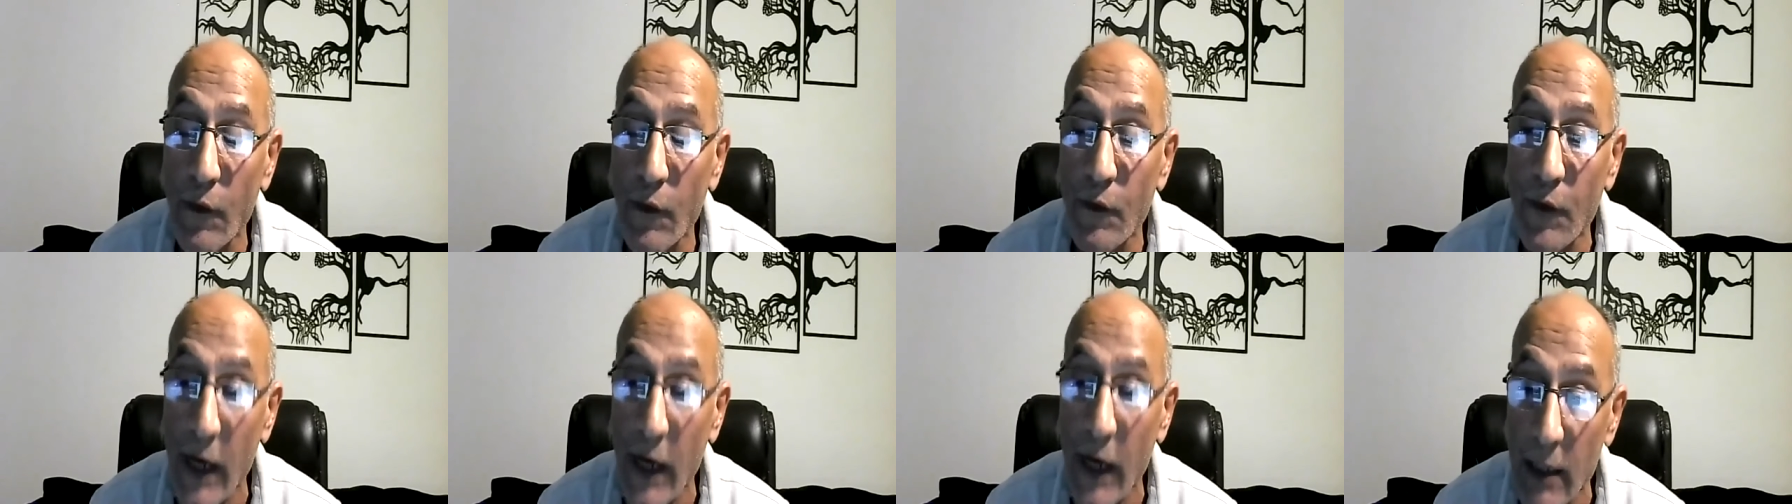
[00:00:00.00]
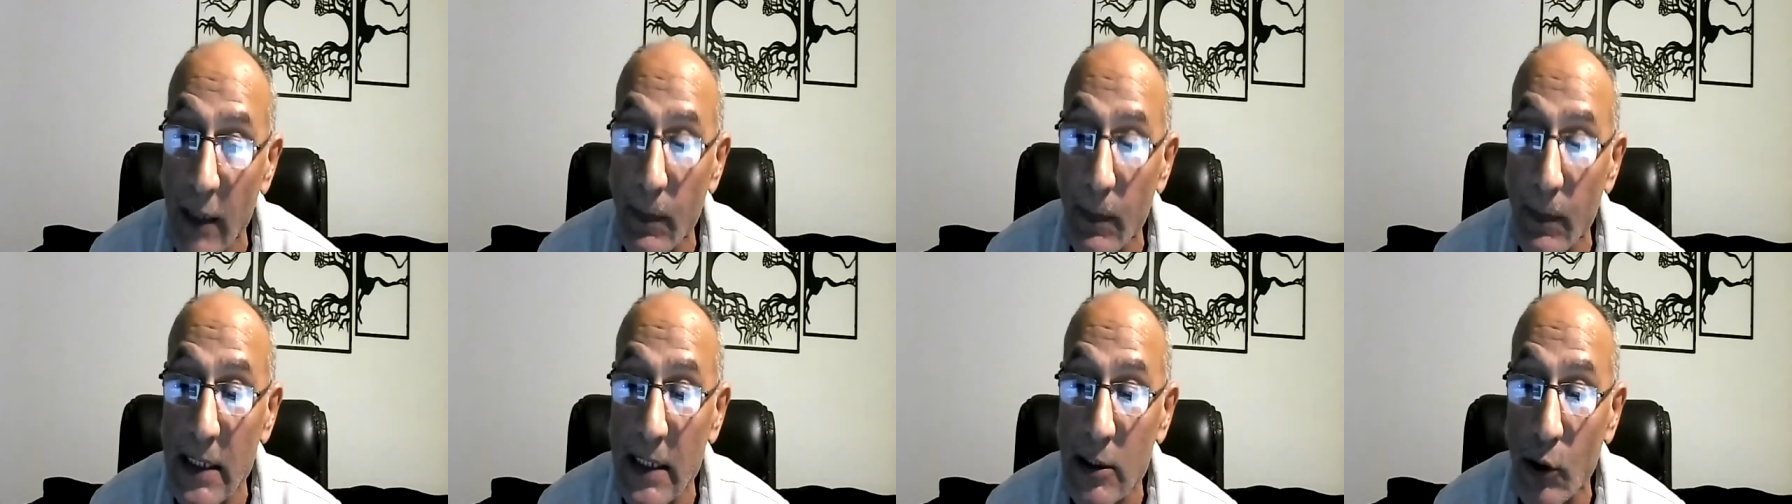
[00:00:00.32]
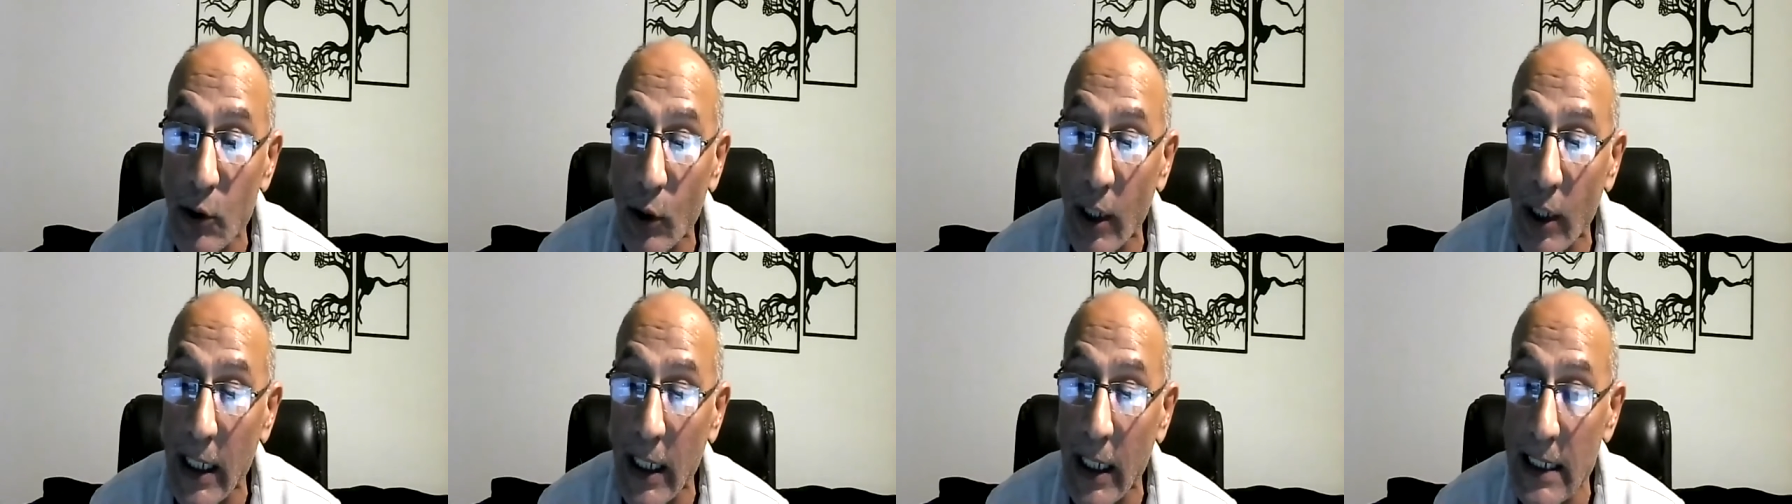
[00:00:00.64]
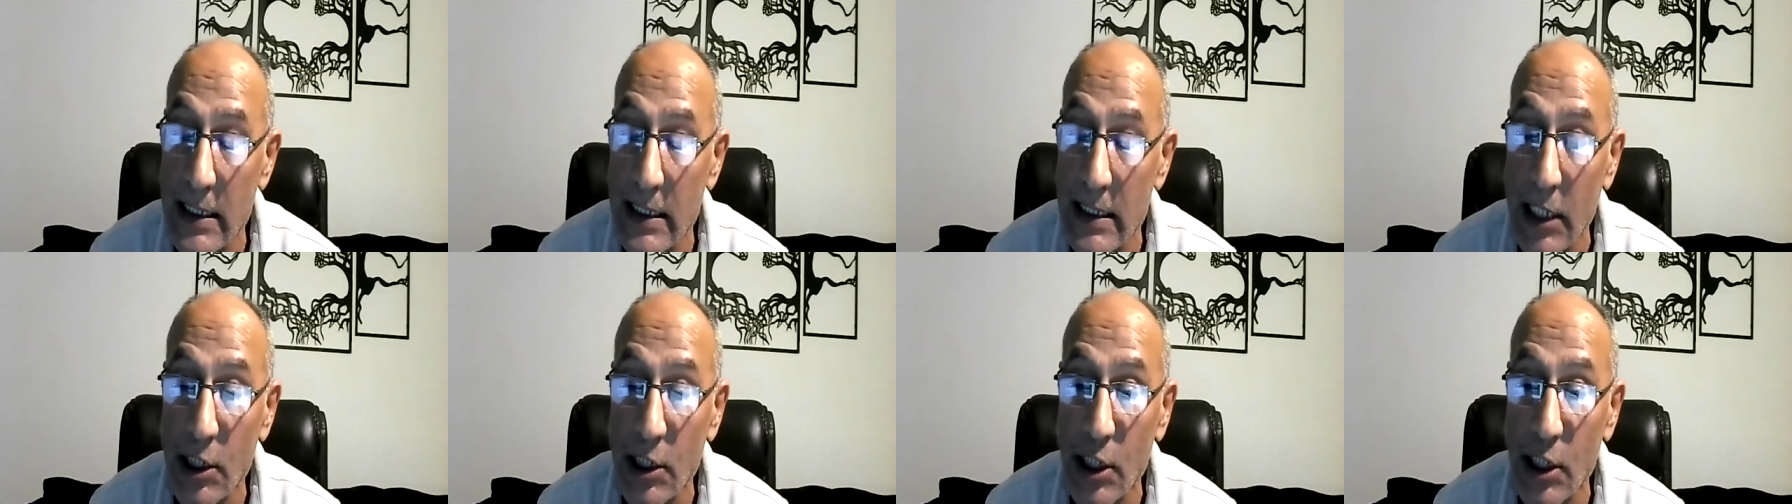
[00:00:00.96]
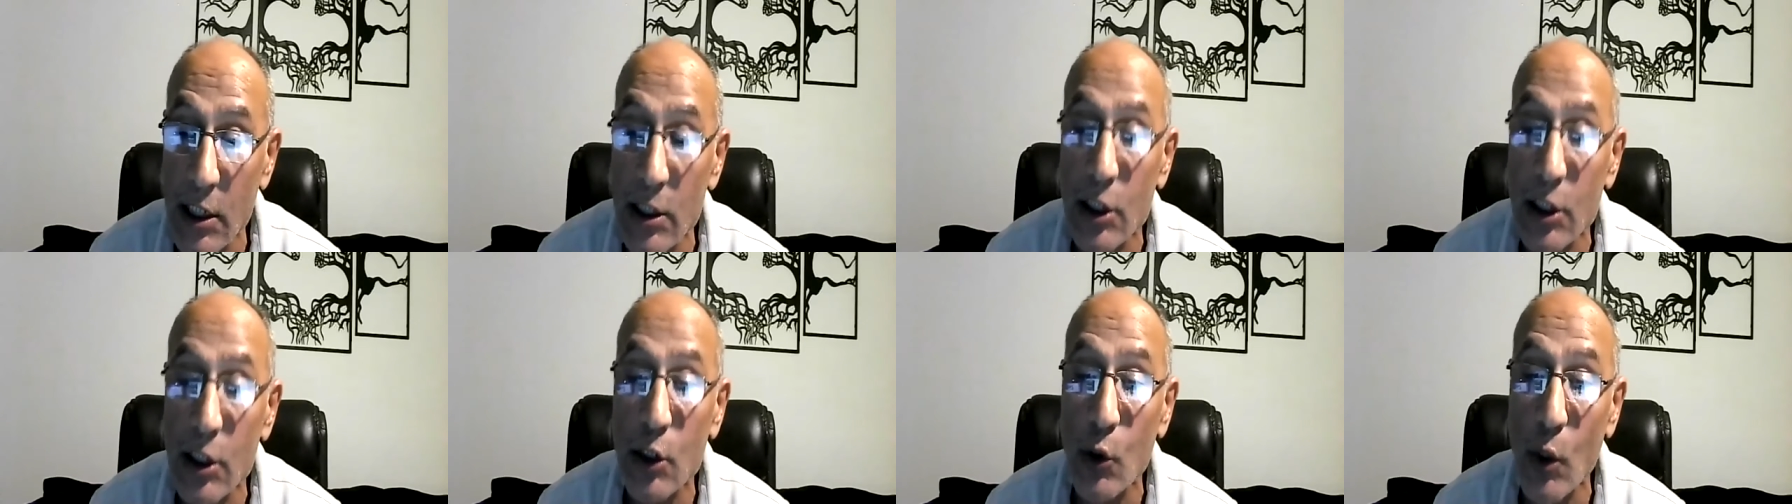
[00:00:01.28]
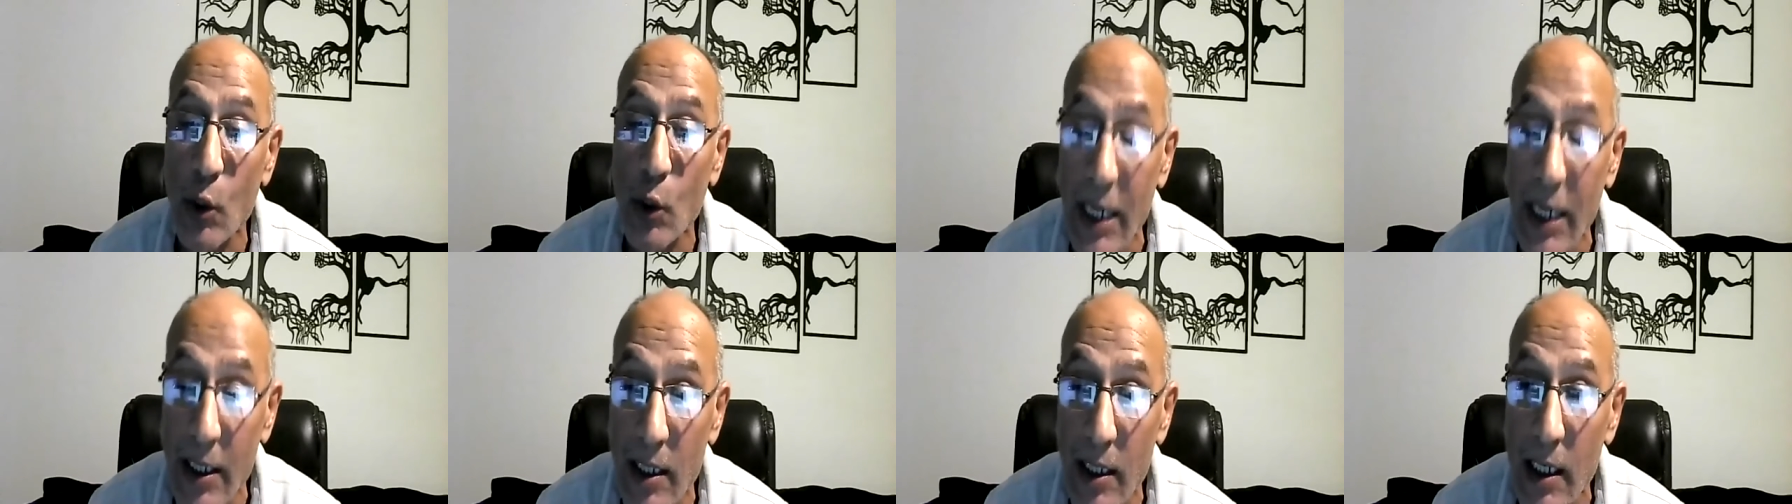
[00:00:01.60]
faith-based organizations
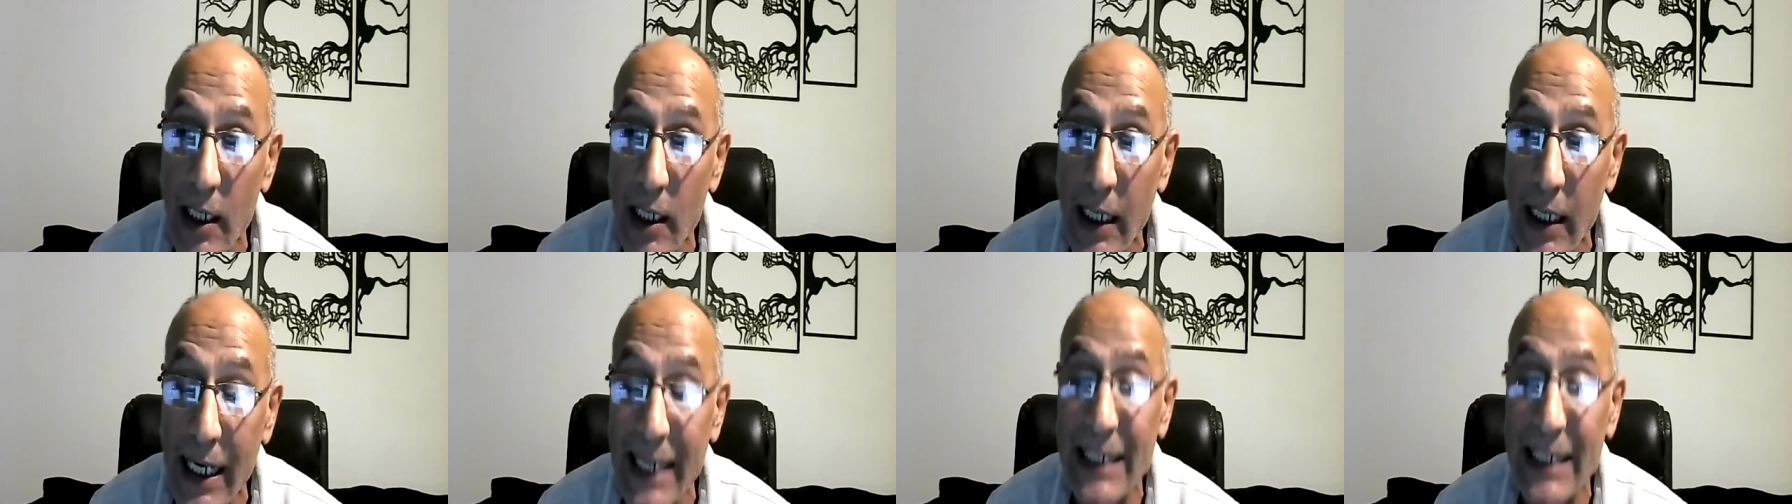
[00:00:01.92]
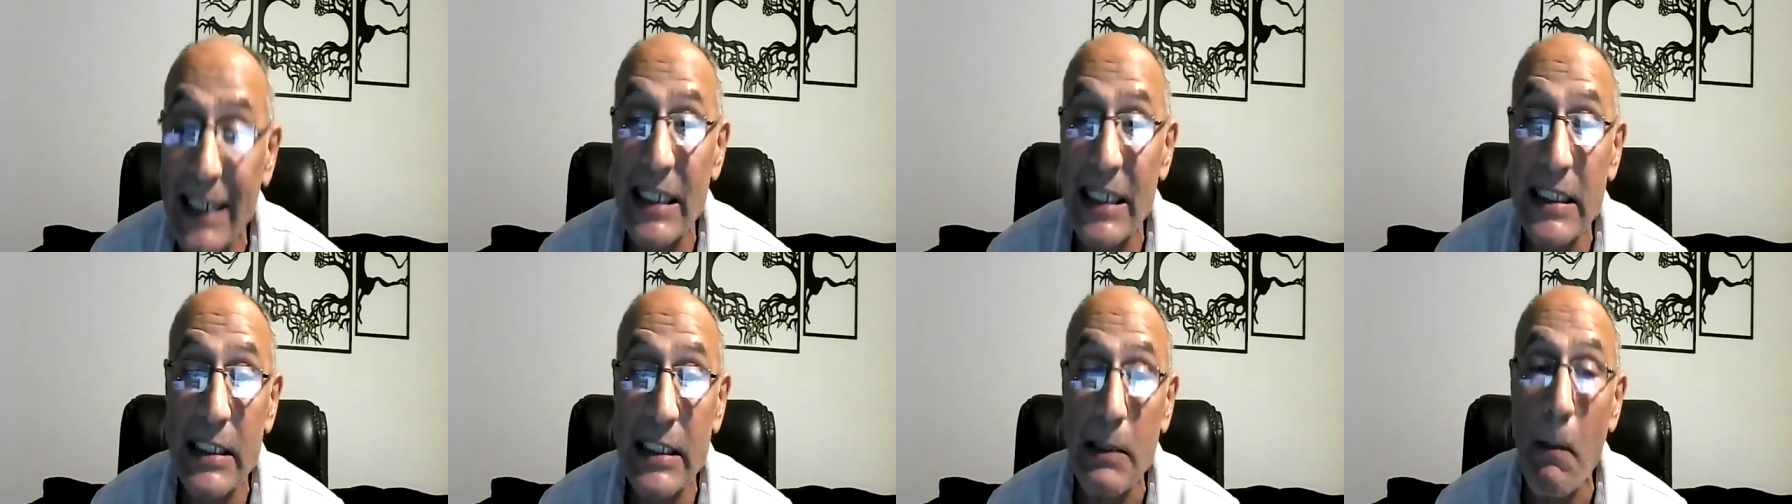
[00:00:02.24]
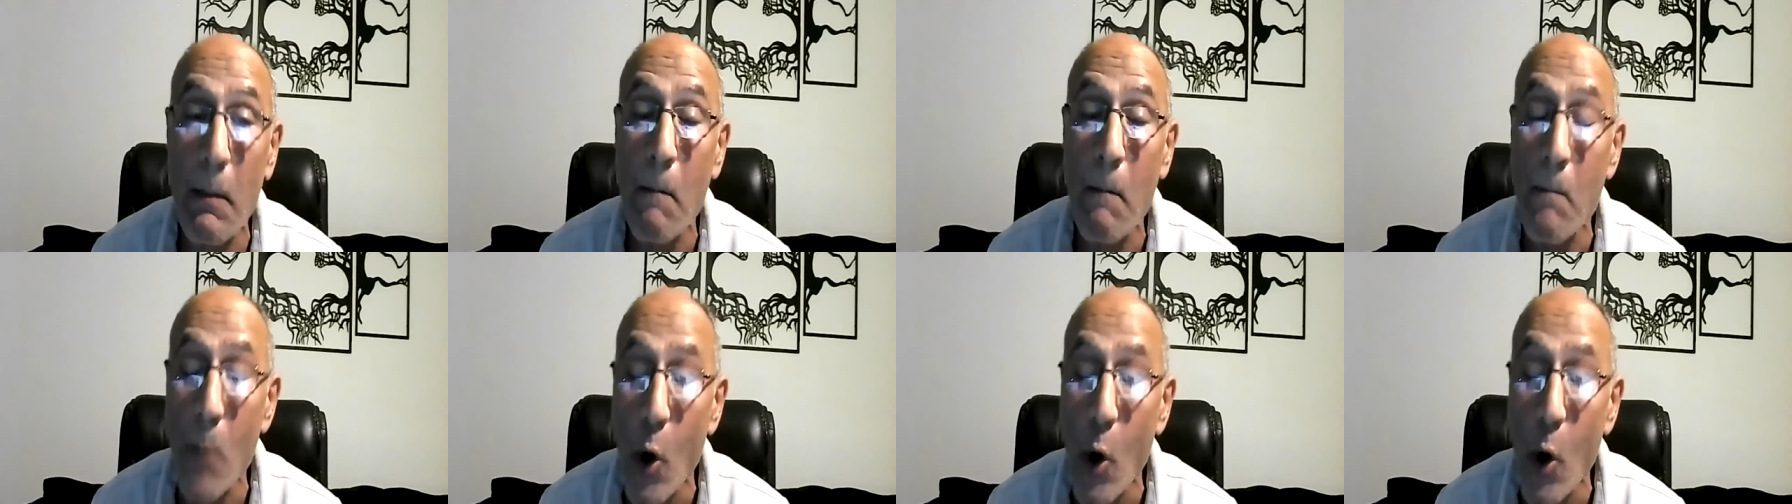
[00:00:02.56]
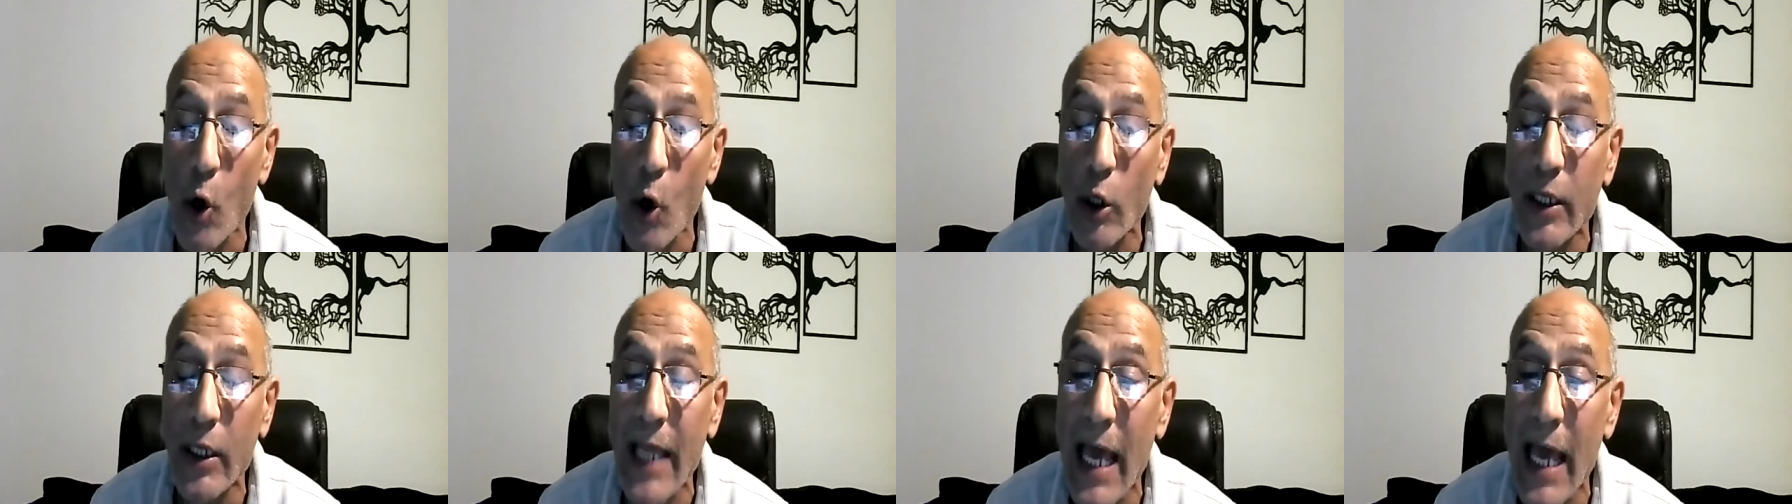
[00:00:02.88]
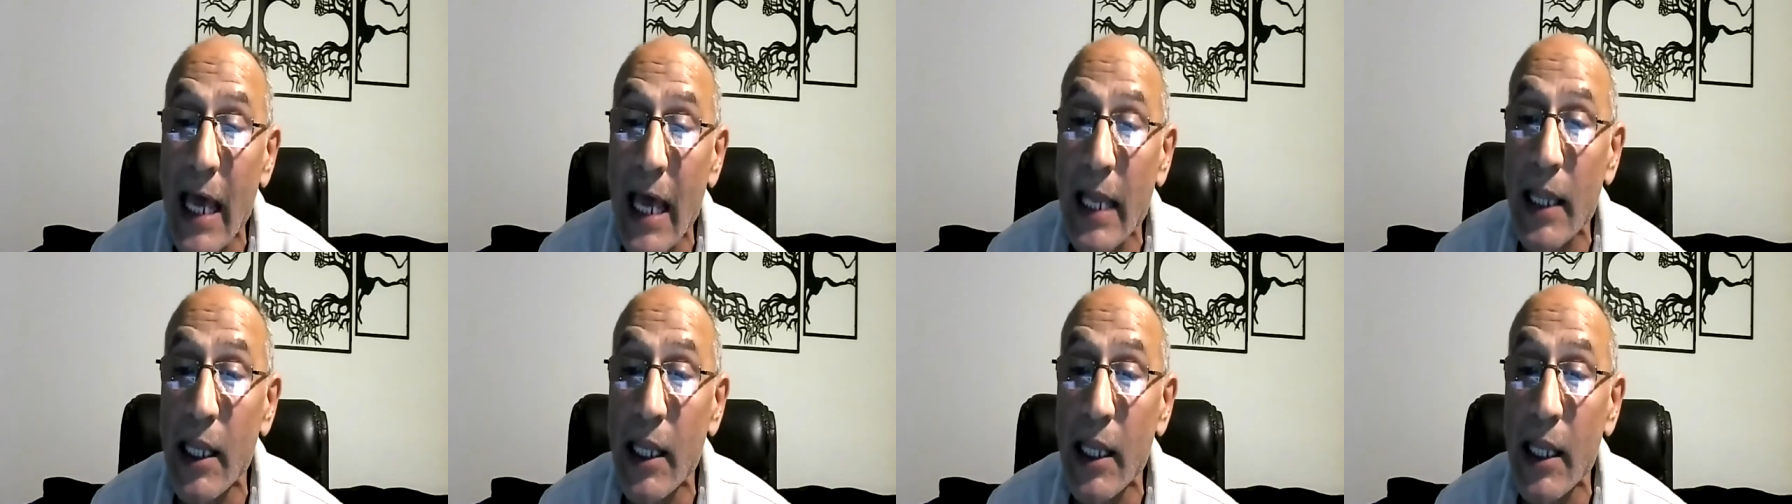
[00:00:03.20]
together, it is more than the